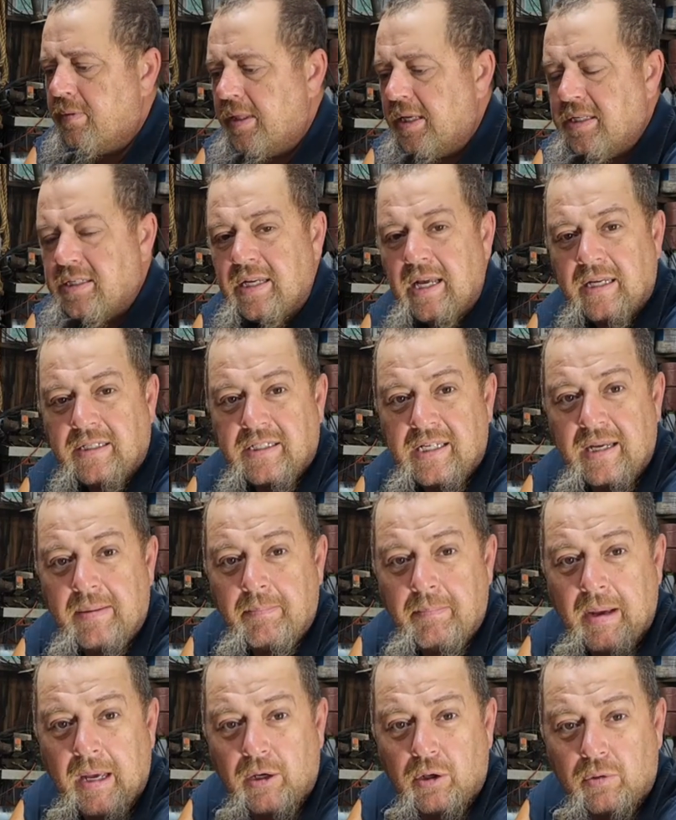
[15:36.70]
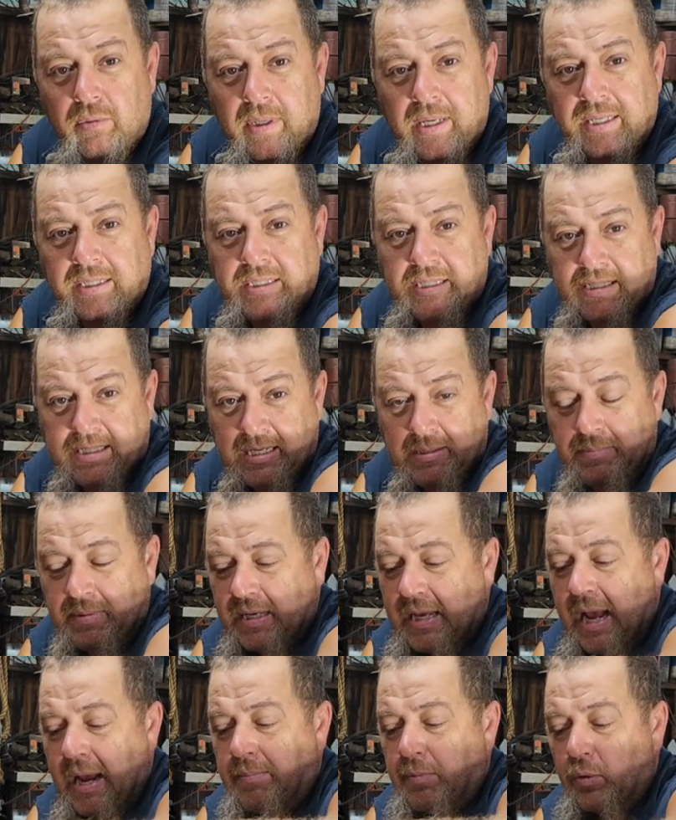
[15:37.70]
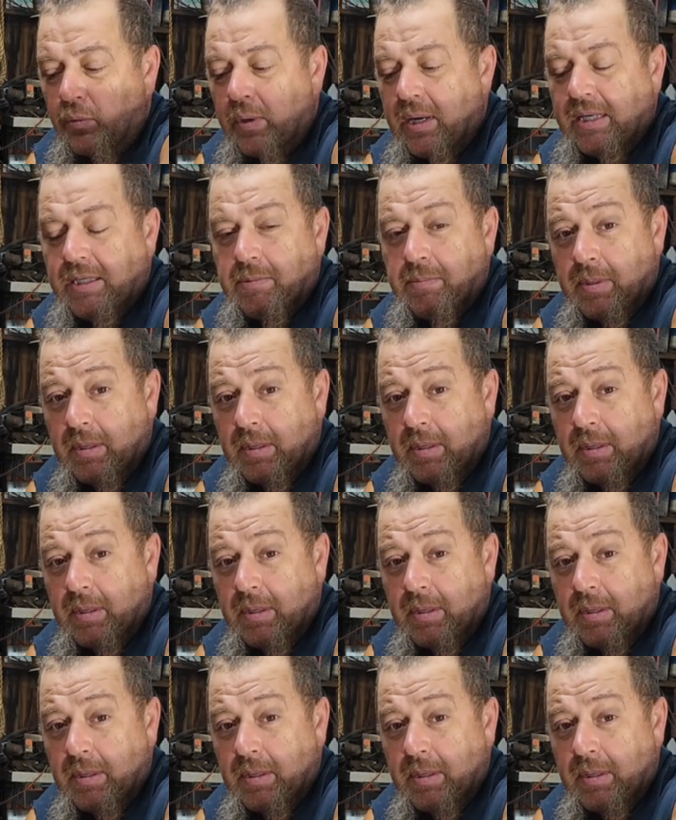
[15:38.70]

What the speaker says: These got sent better rings. He sent me caber rings,